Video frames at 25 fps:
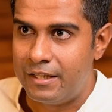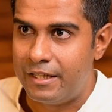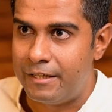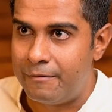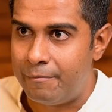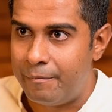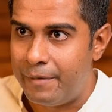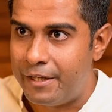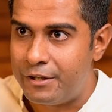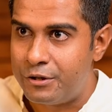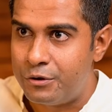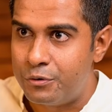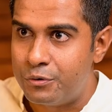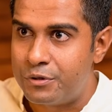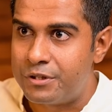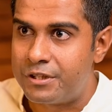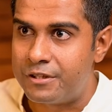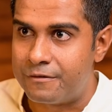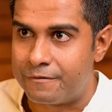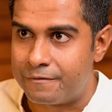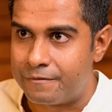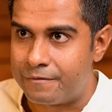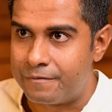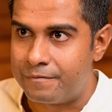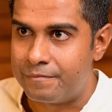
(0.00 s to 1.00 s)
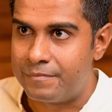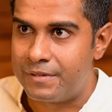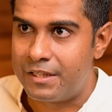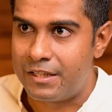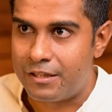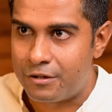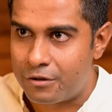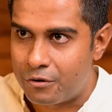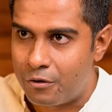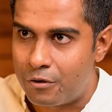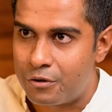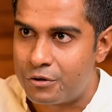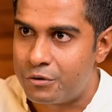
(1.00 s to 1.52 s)
It makes you stiff.
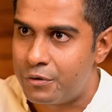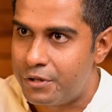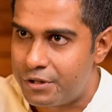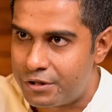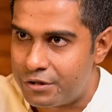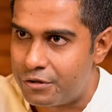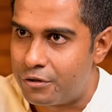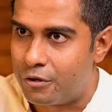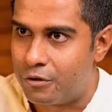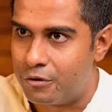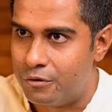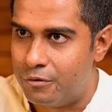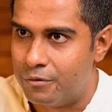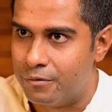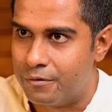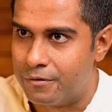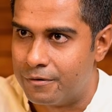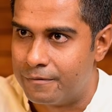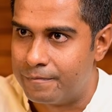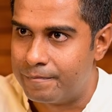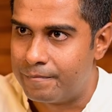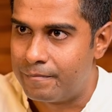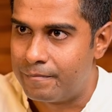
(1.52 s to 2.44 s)
Then also it's not good.